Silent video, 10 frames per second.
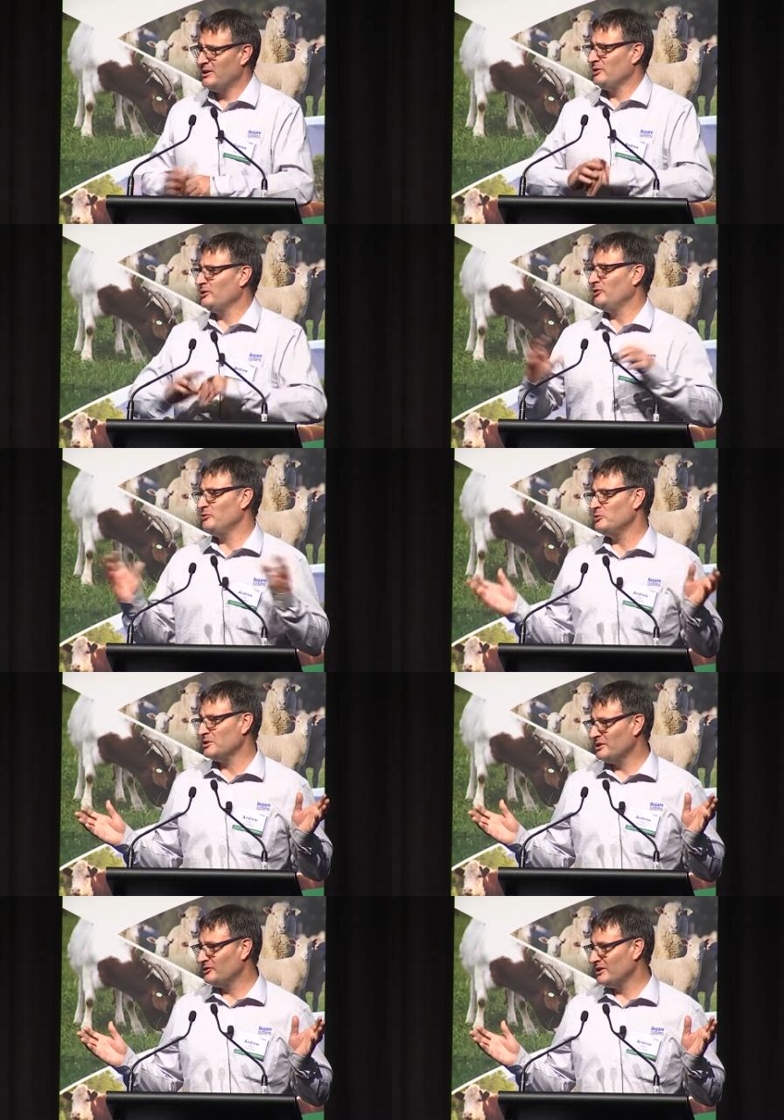Lots of
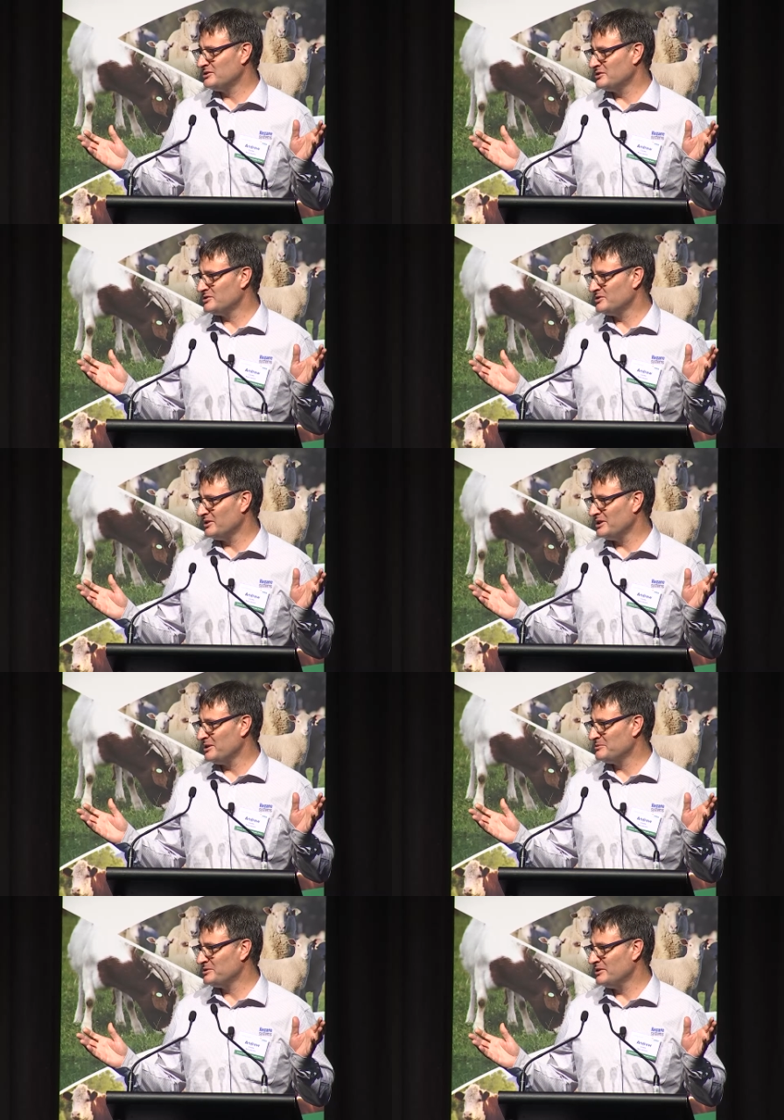organisations signed
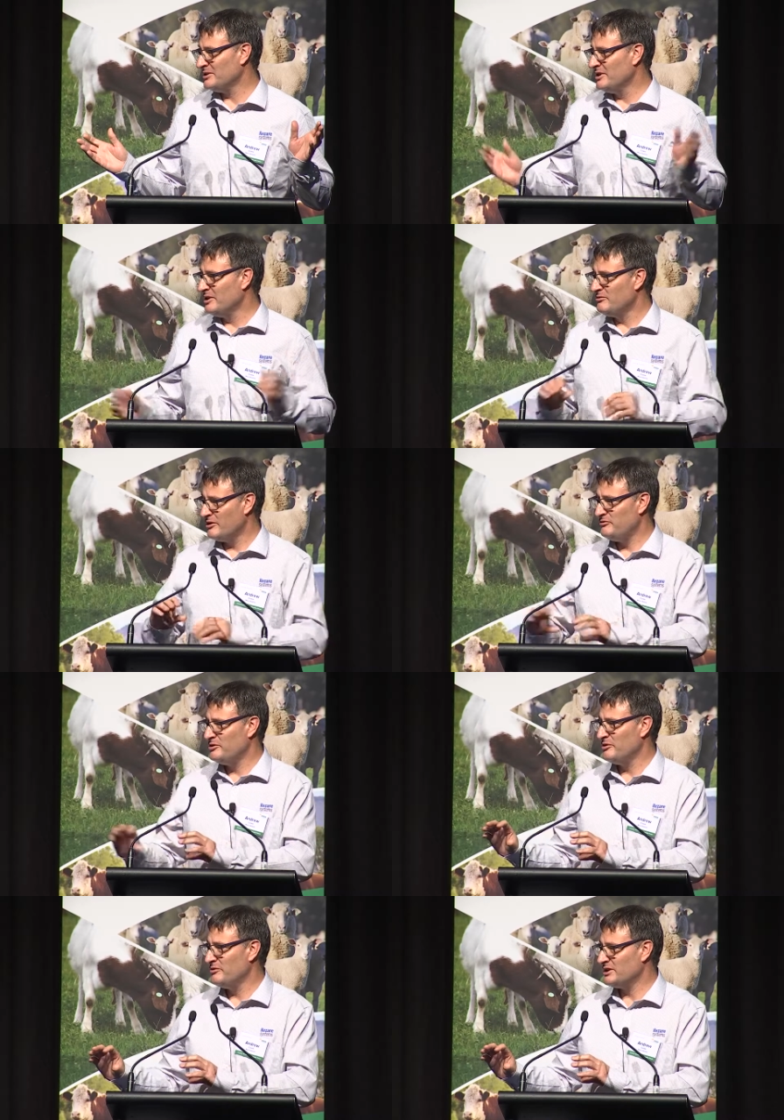up to it. Very
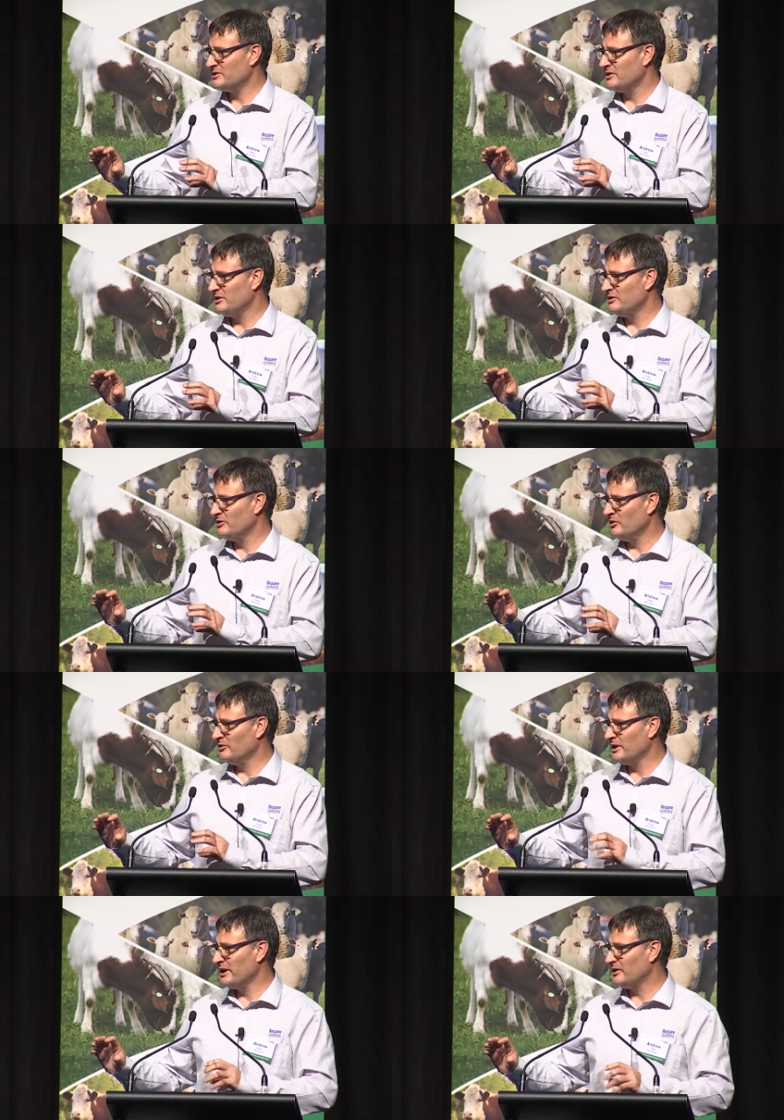few have actually
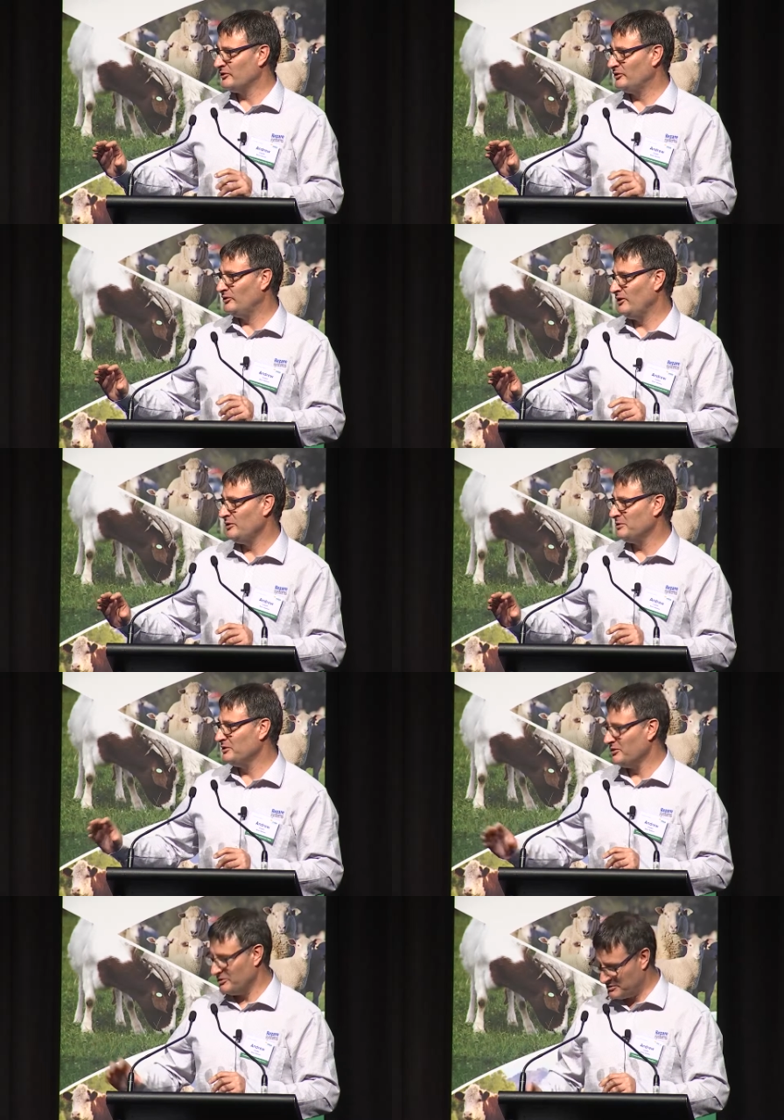gone the last step and
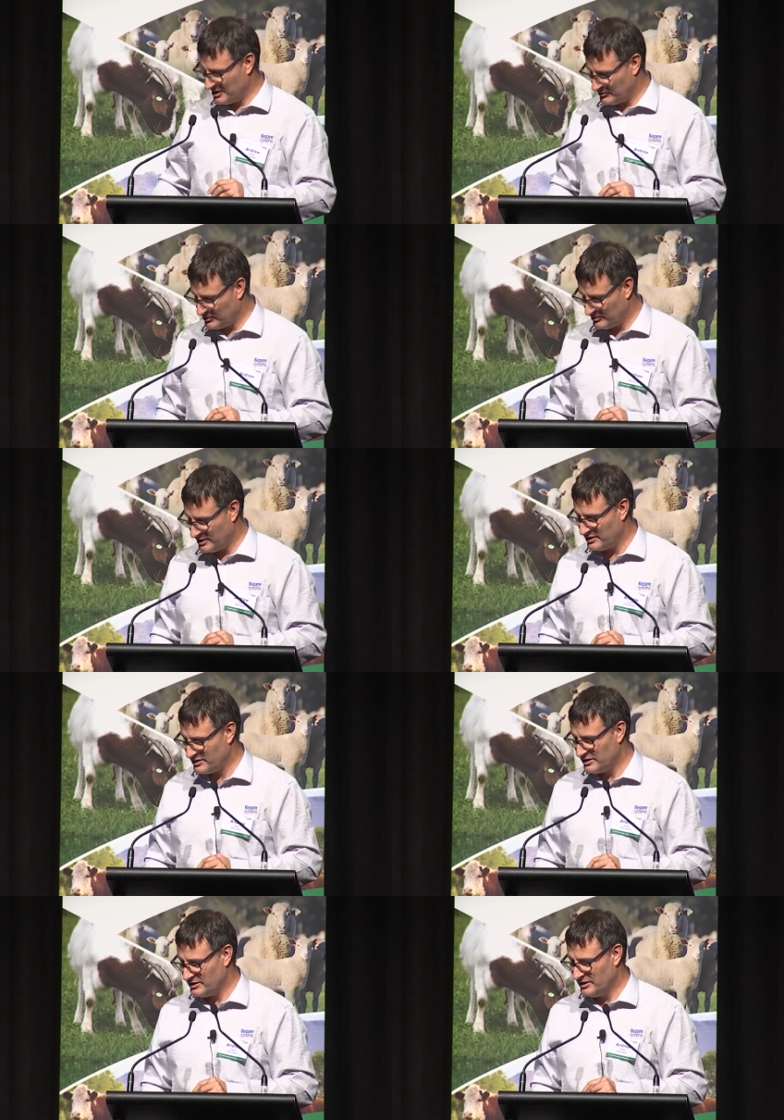got themselves
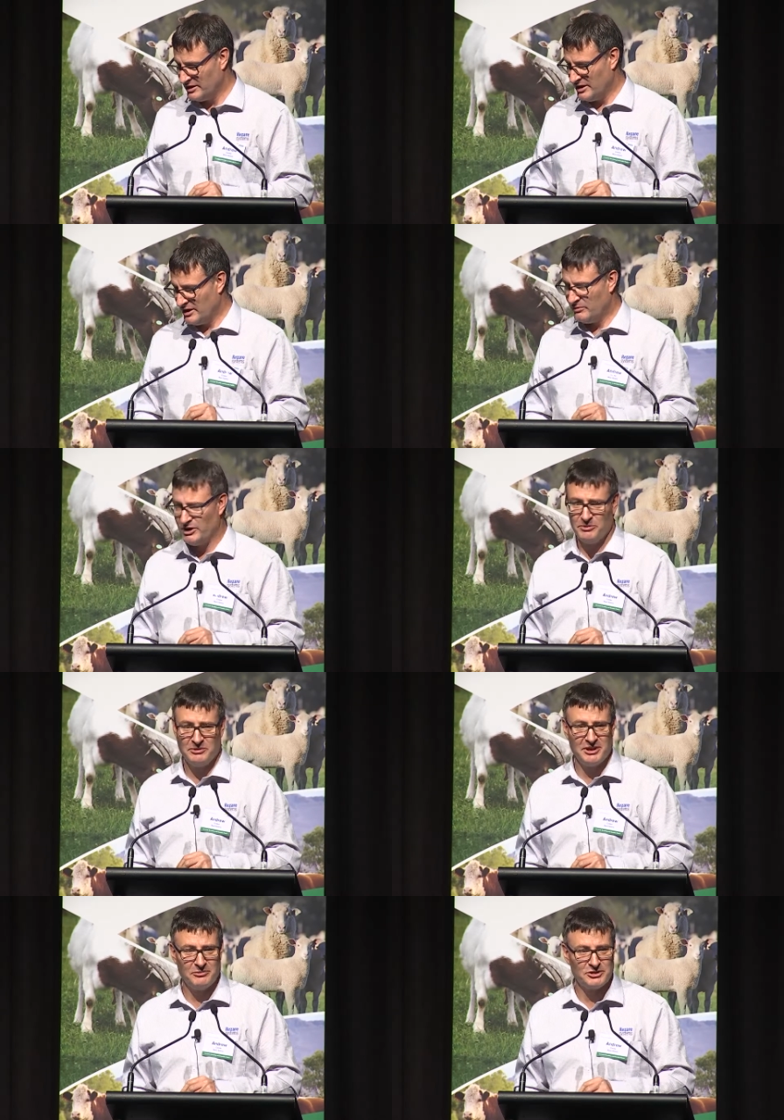accredited. We're
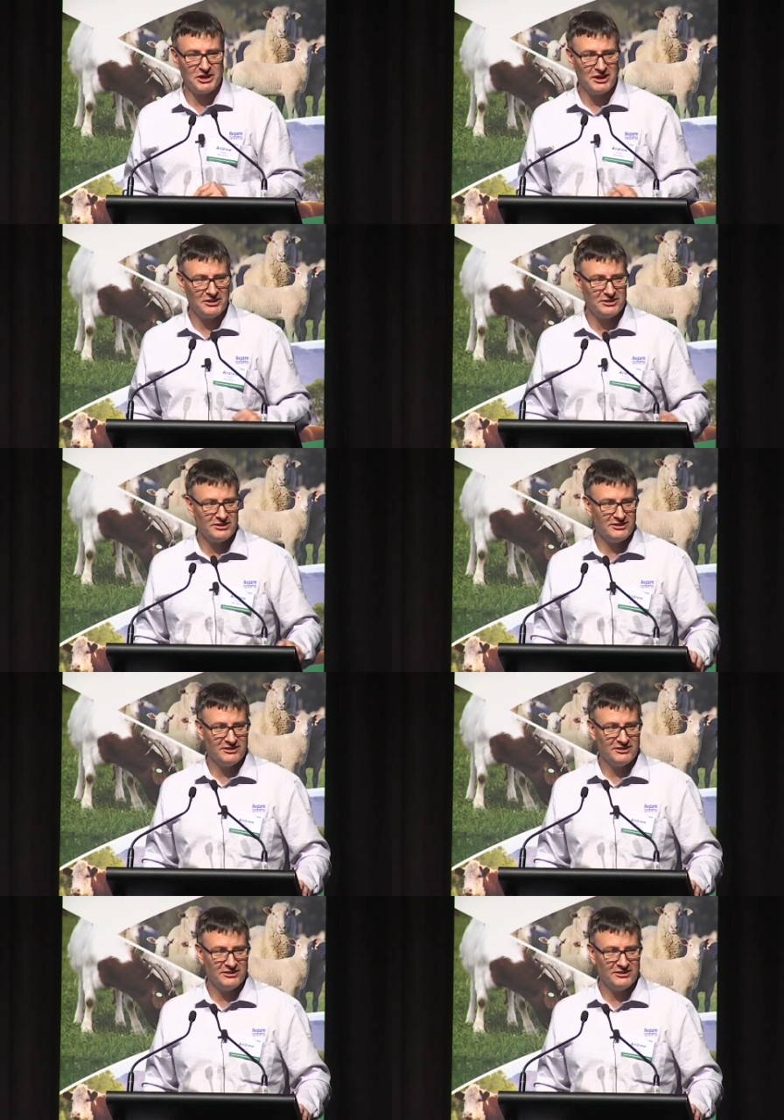hoping that will change.